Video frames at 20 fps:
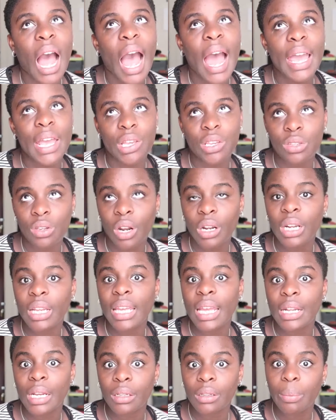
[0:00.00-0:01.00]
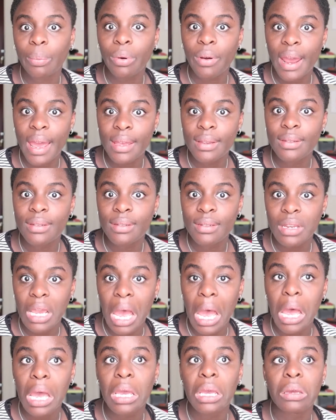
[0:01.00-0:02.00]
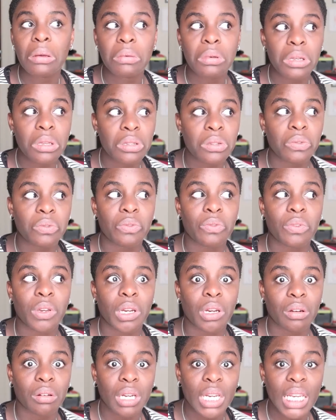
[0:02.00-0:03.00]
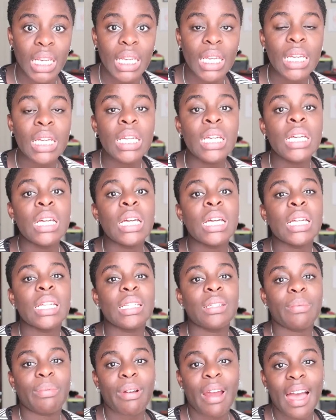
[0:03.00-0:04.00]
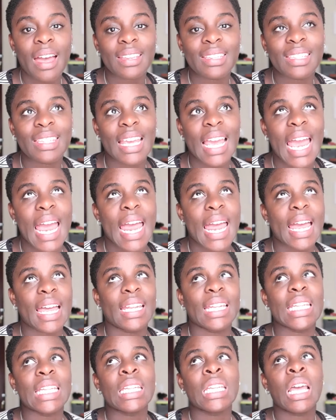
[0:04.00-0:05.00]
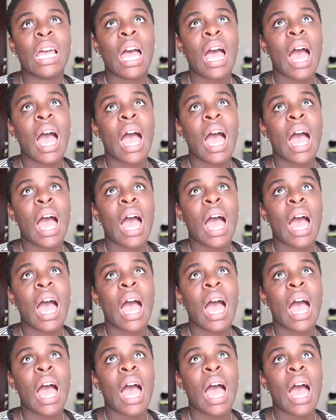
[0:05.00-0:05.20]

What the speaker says: I started getting depressed. I was very depressed, and